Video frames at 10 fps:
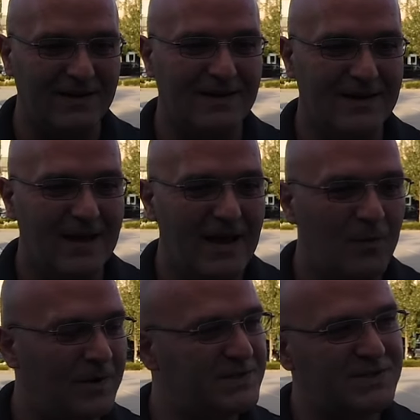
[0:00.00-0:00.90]
it.
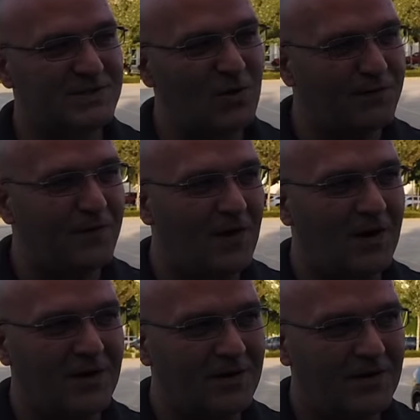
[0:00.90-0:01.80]
What's so
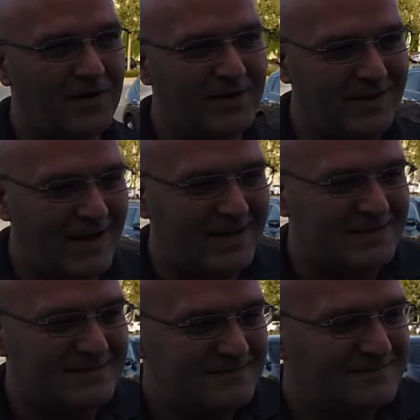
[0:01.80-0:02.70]
far in the
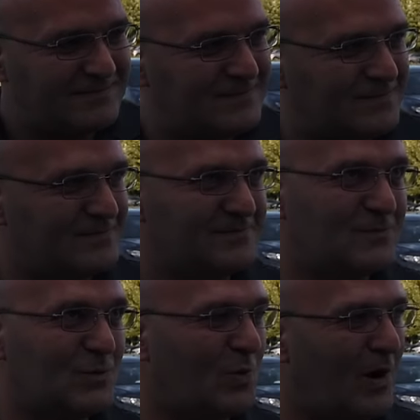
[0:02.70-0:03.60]
last
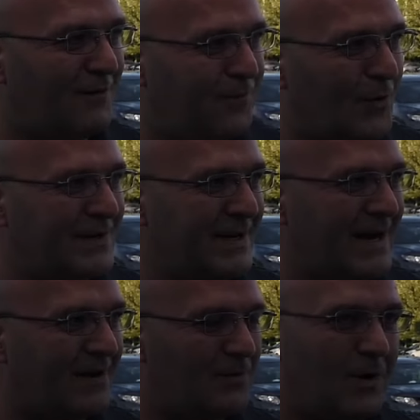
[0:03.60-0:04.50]

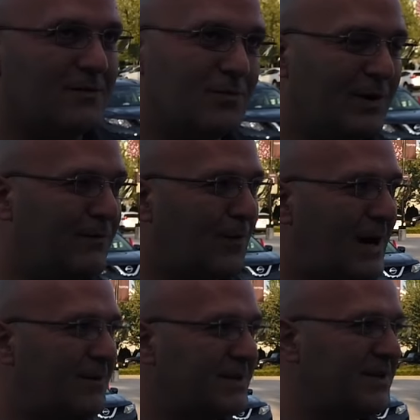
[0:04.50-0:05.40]
24
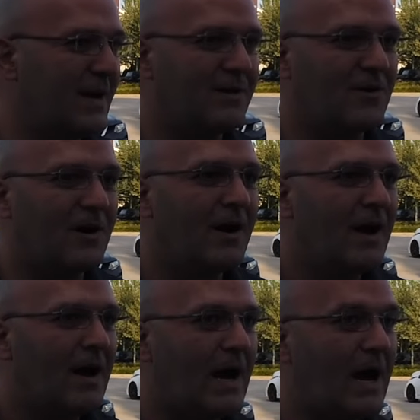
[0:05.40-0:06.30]
hours that you have the car,
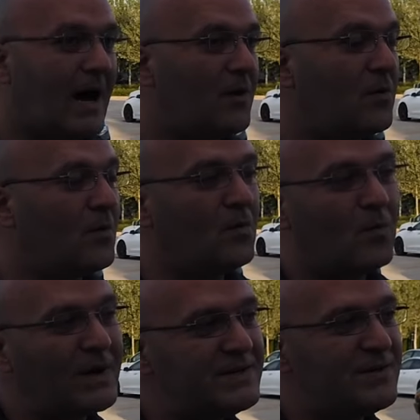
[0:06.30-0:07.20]

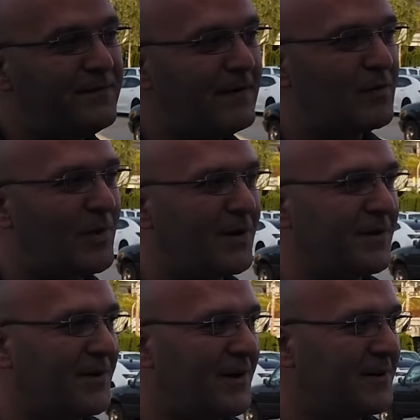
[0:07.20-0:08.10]
what is your favorite part
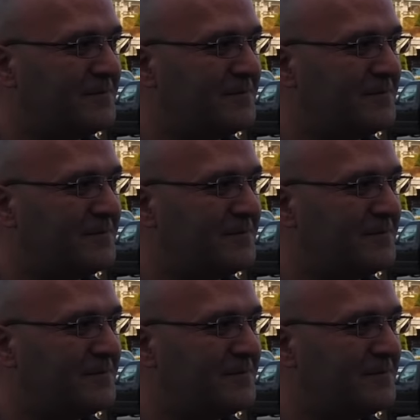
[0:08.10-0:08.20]
of the car?